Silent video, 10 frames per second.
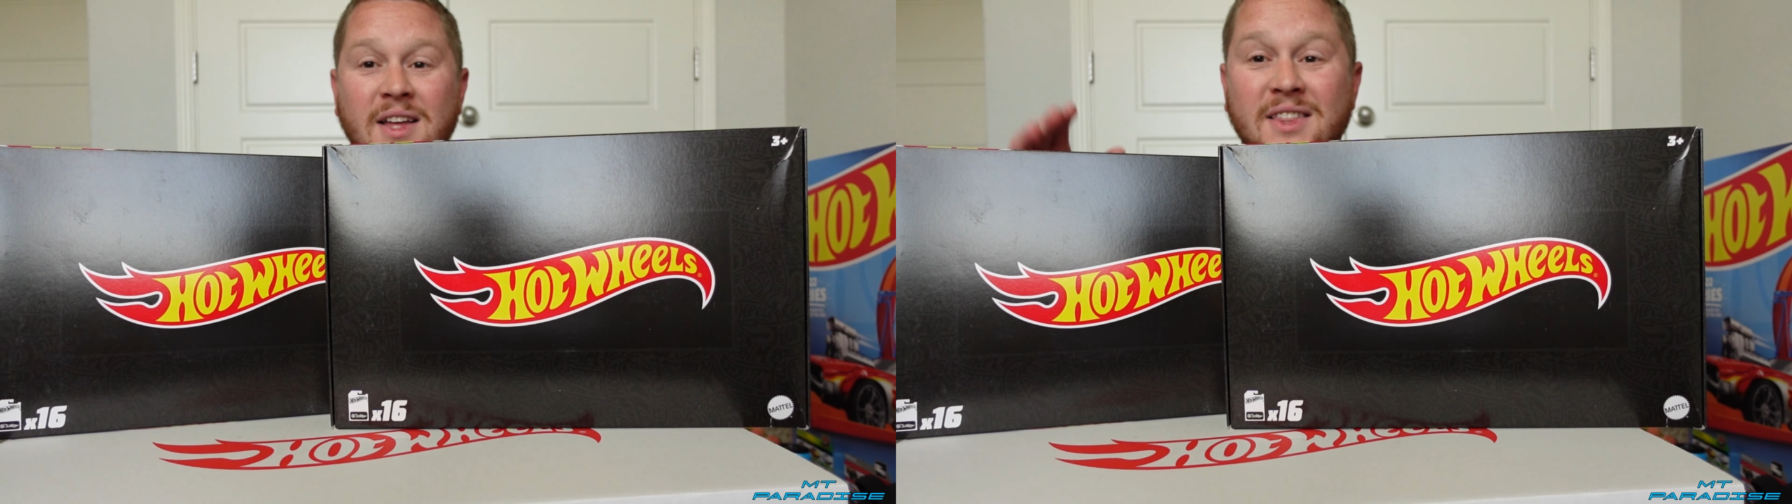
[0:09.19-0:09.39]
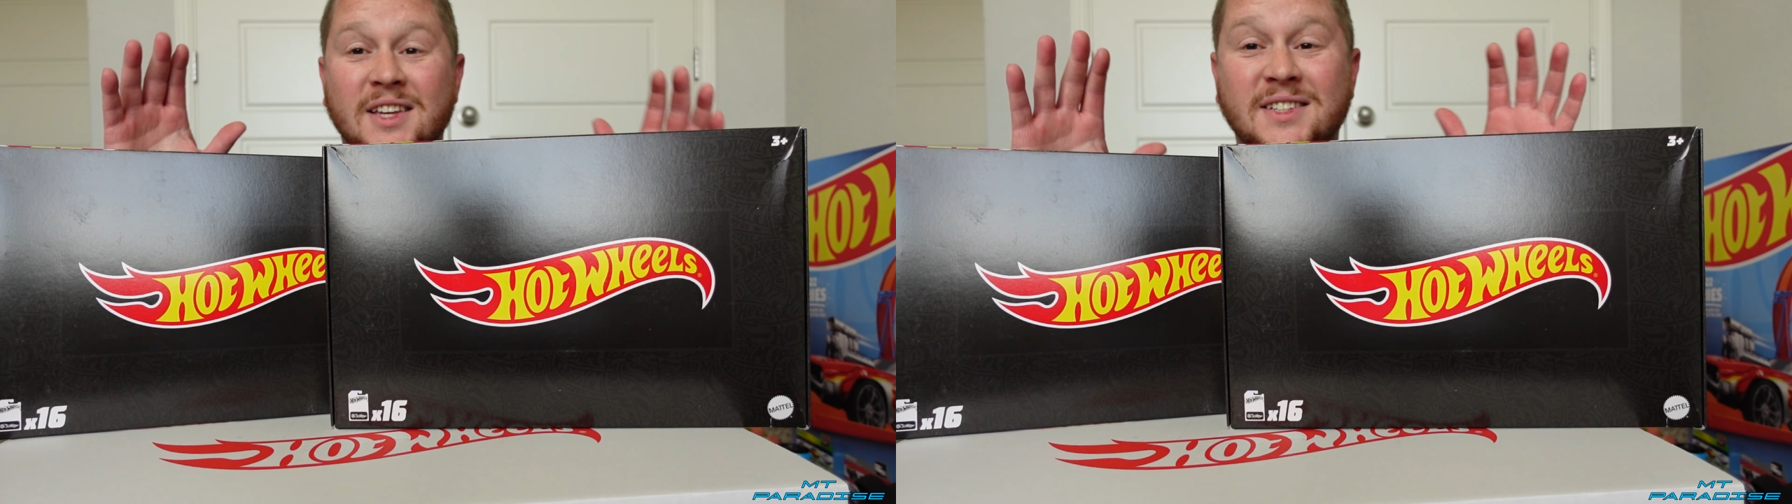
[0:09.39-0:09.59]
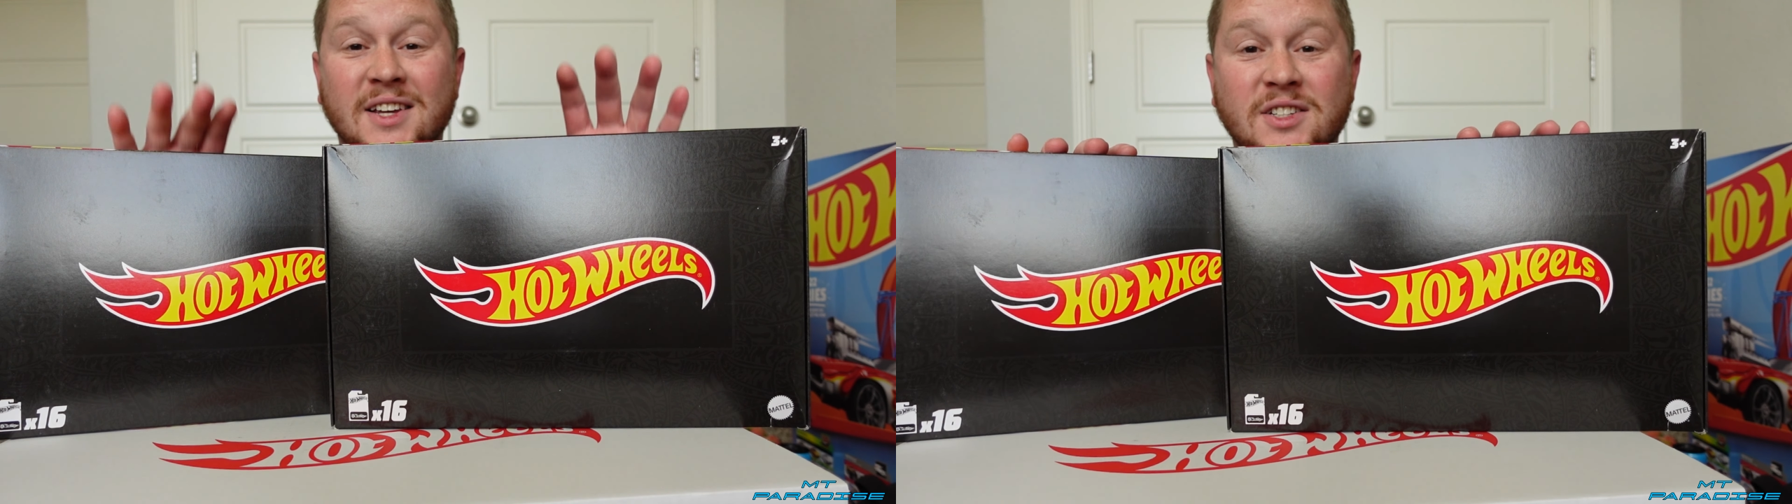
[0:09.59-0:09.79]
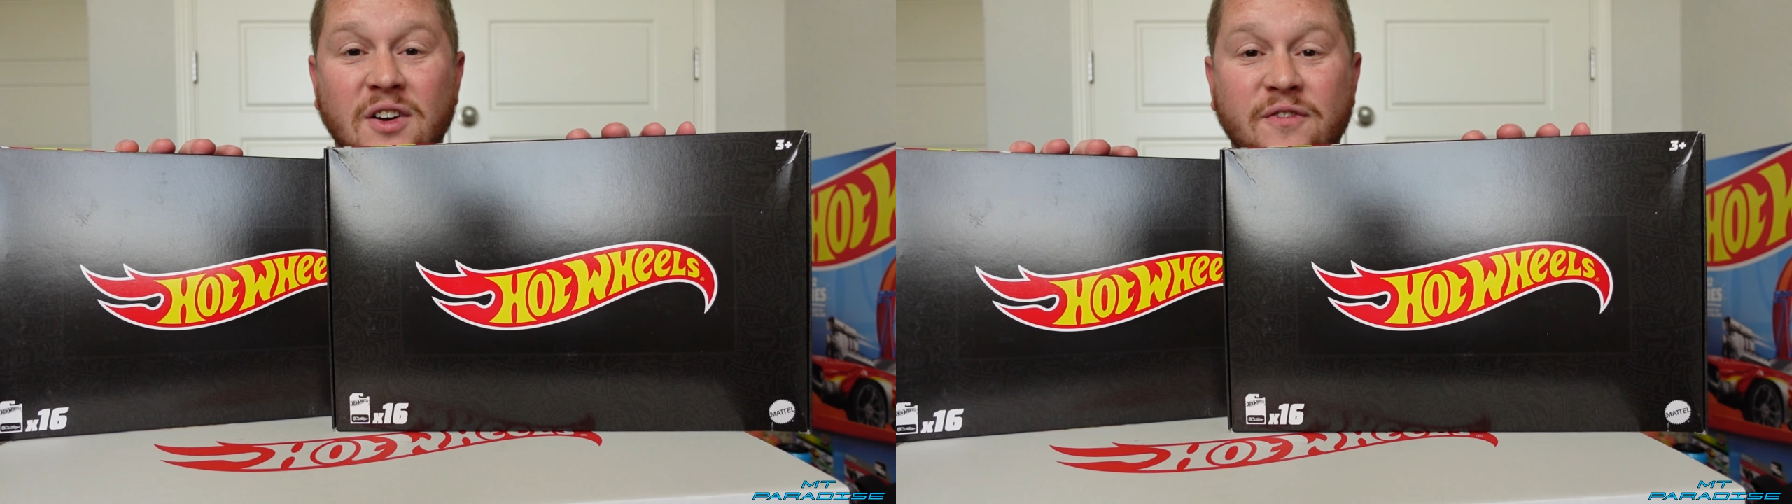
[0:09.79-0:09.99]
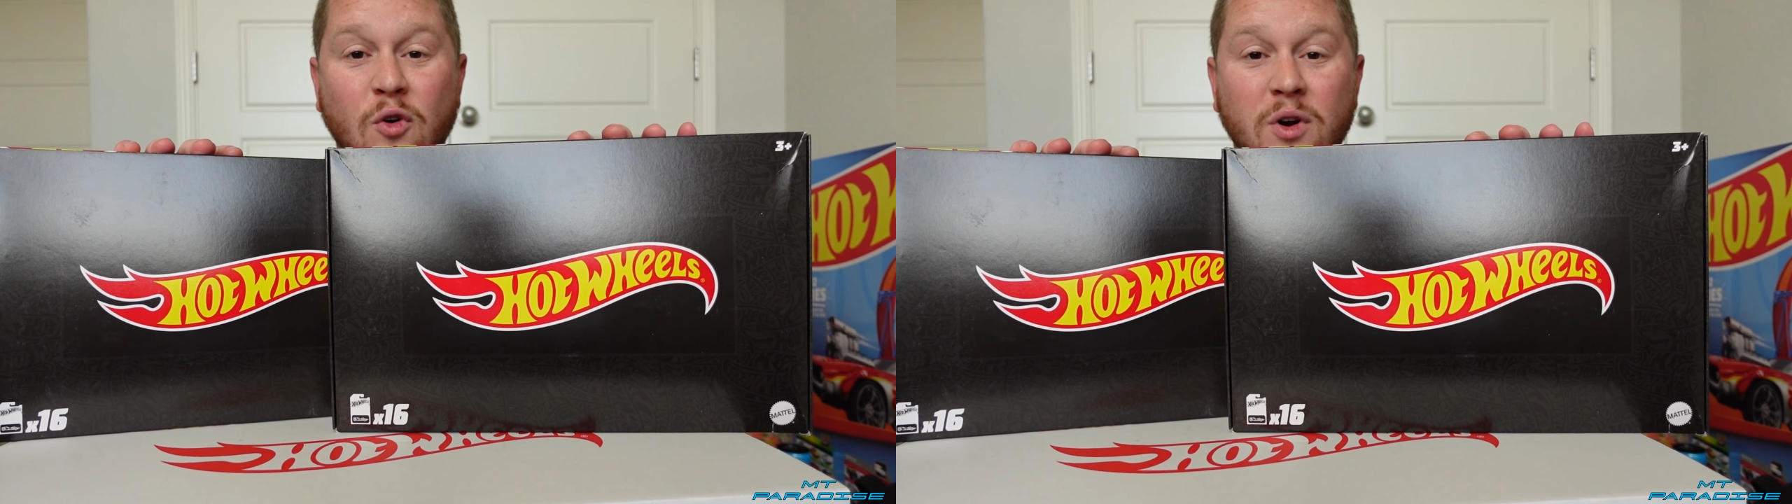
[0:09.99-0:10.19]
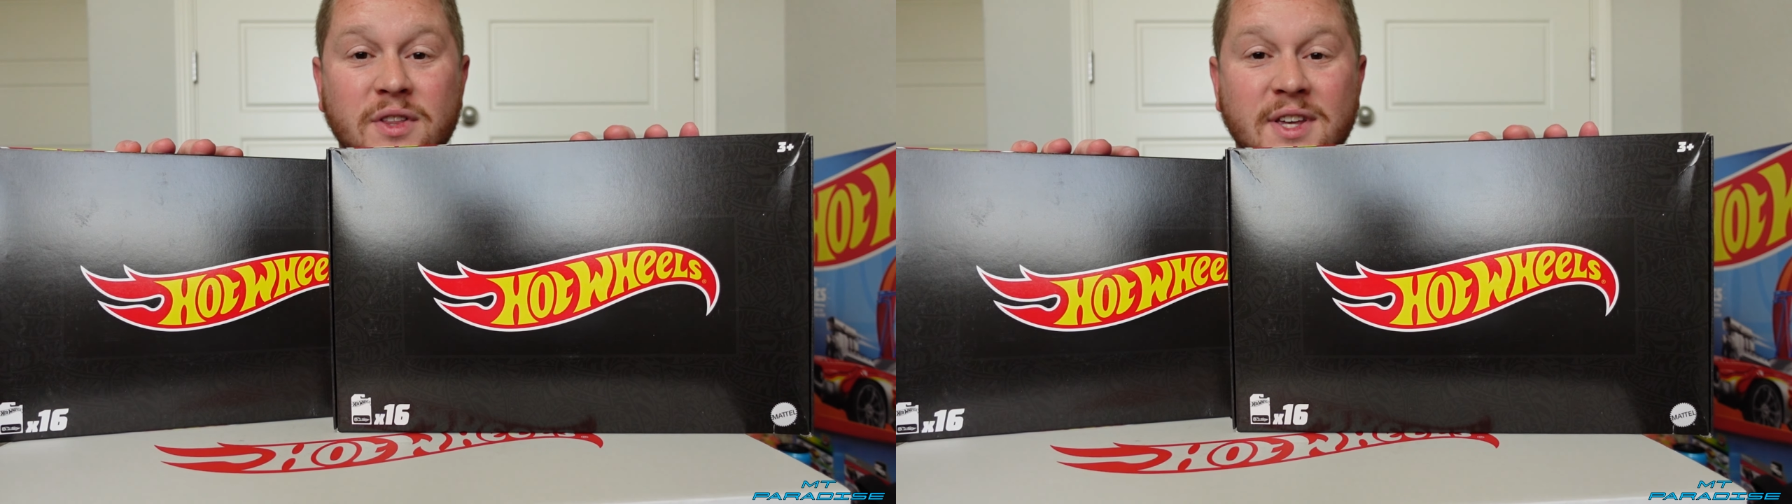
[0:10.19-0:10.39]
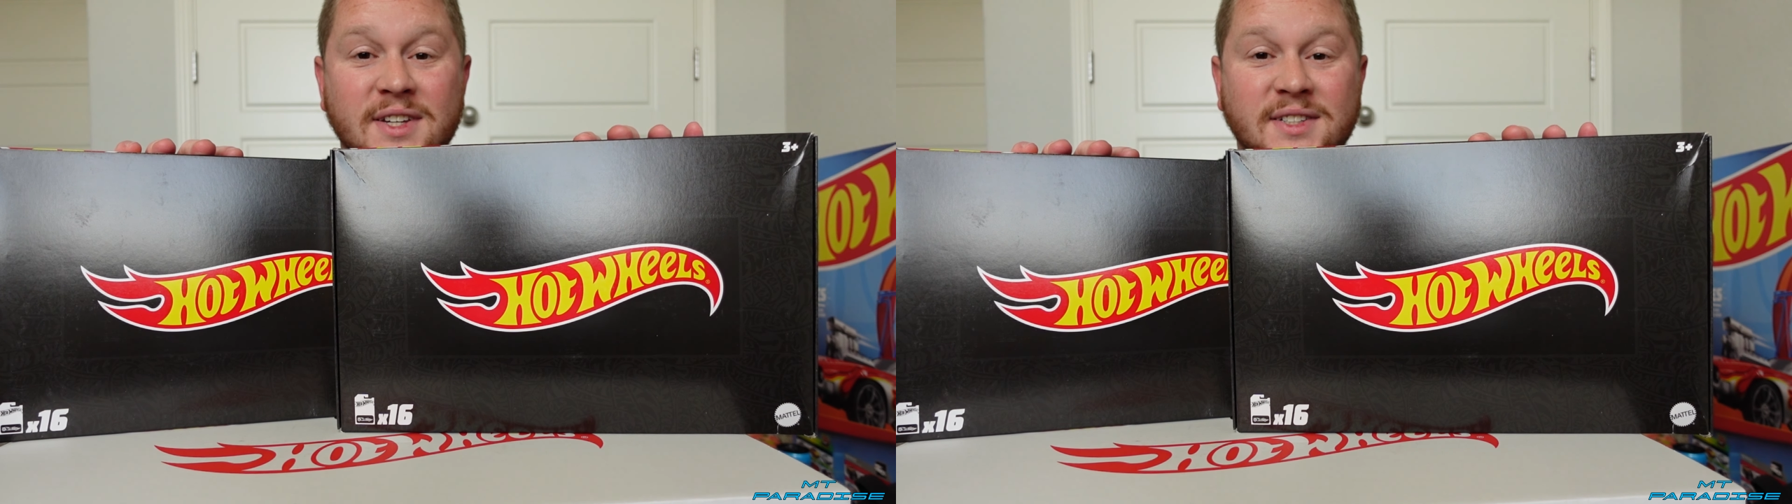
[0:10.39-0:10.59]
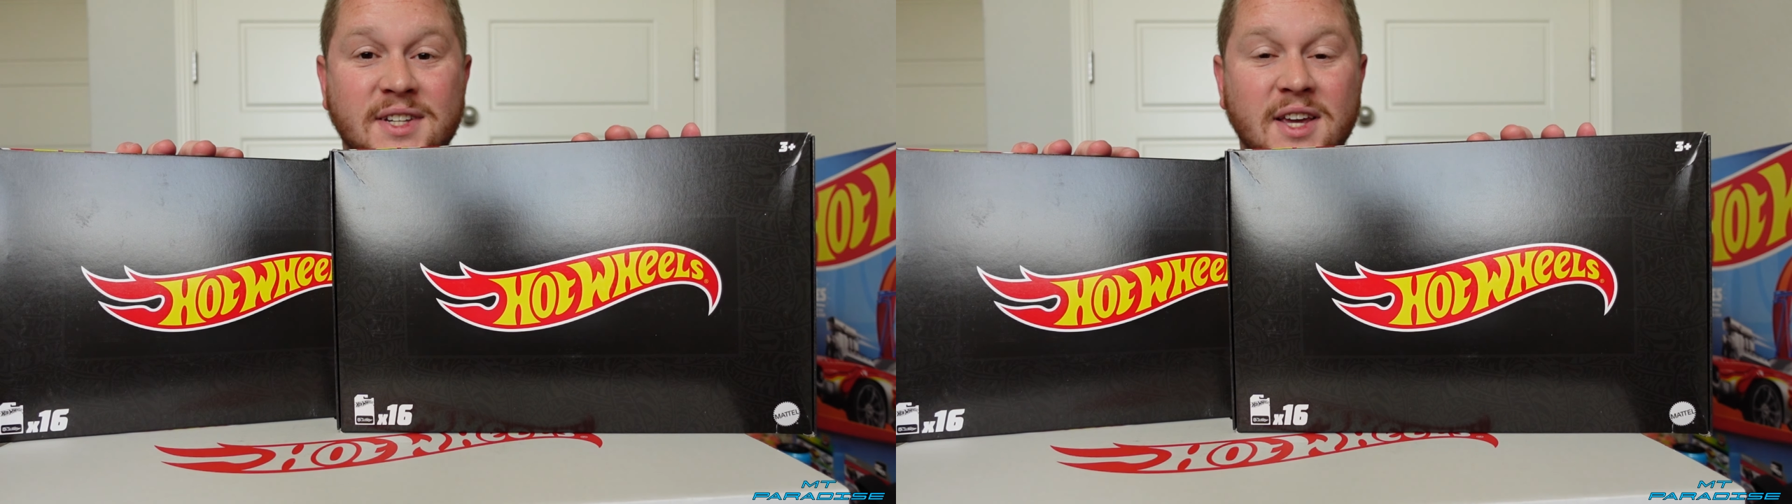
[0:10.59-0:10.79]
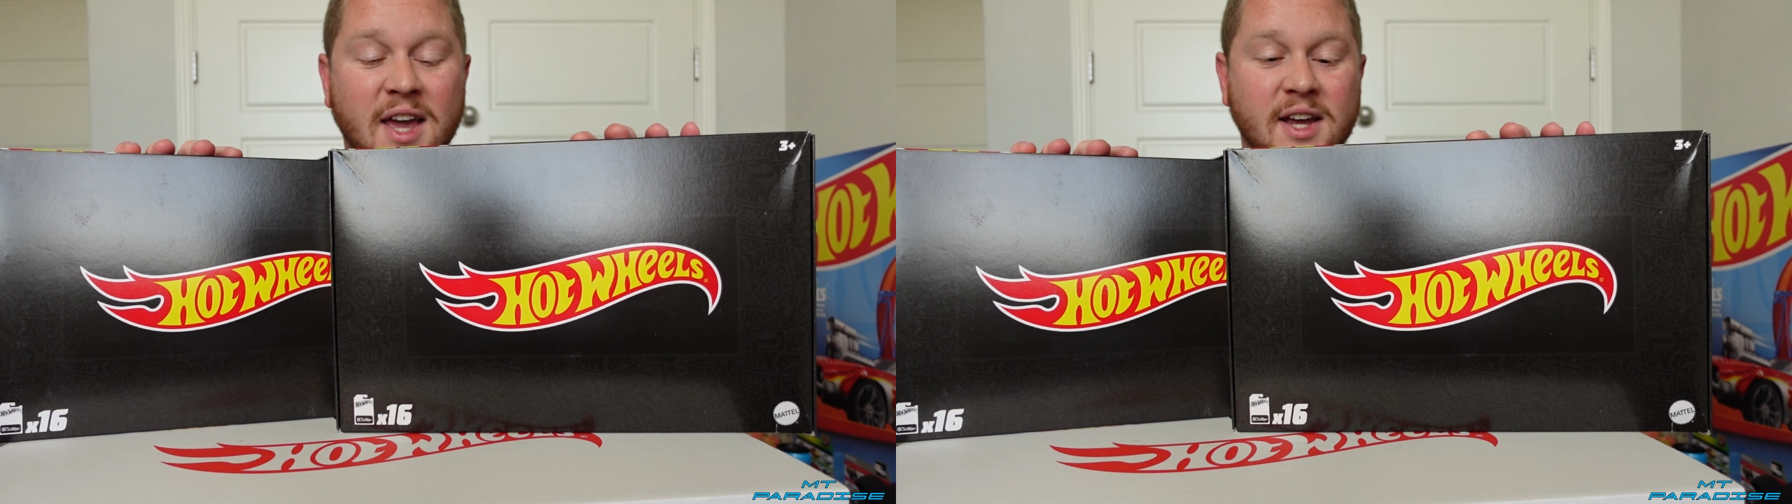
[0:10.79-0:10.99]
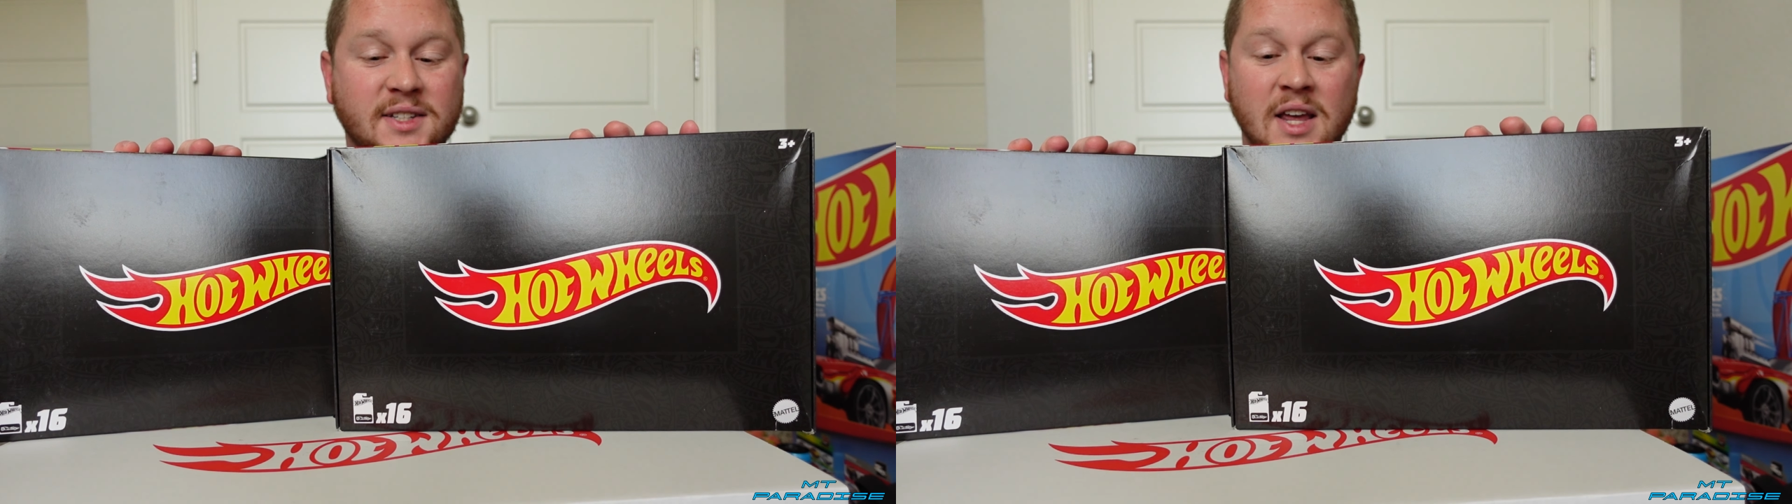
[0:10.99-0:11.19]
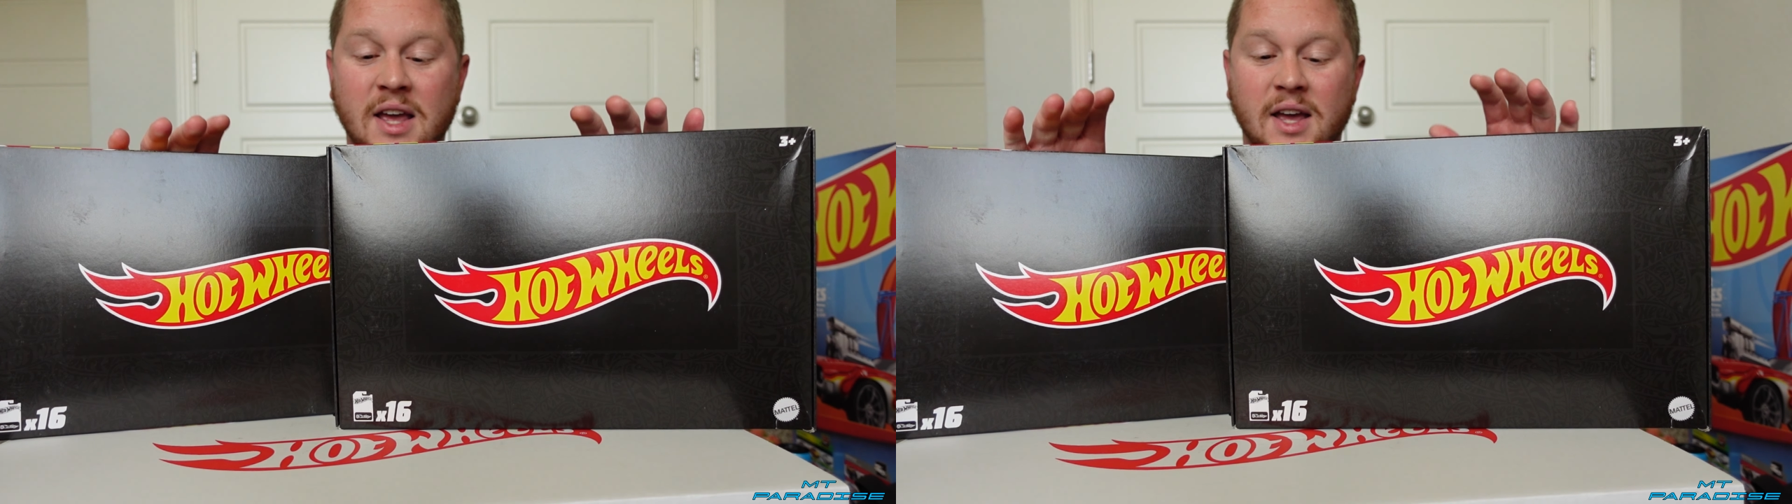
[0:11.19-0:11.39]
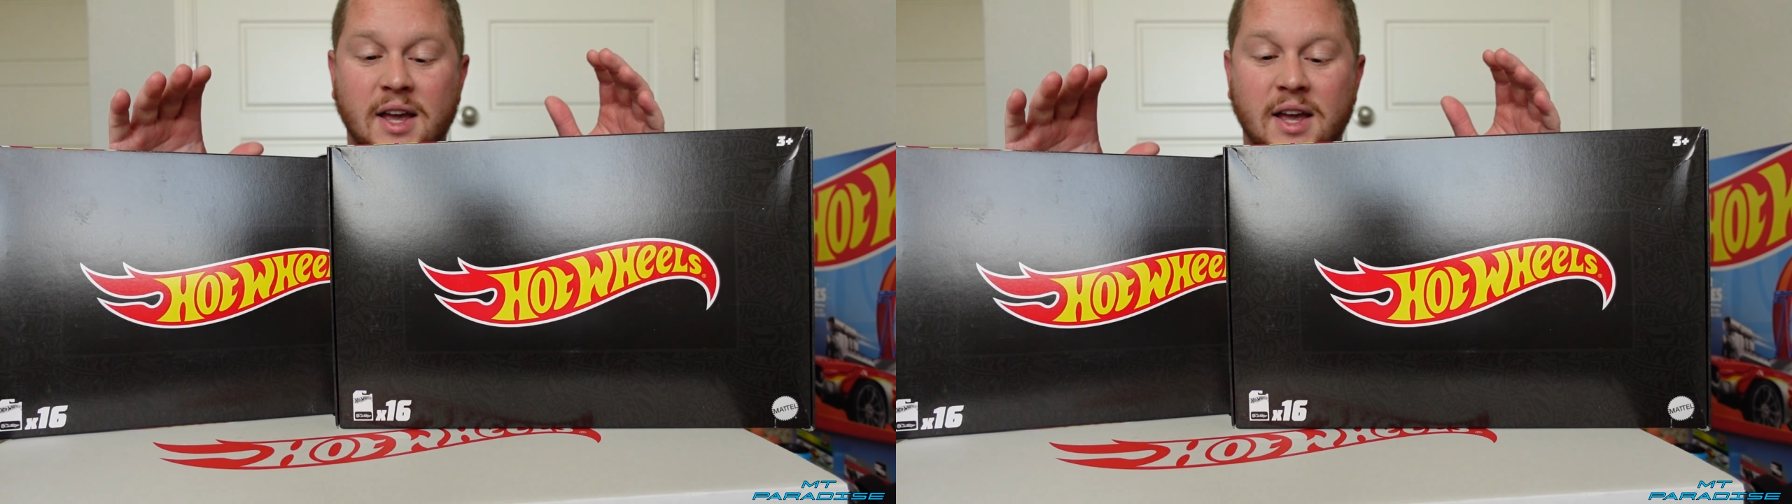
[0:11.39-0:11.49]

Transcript: This is for the C case.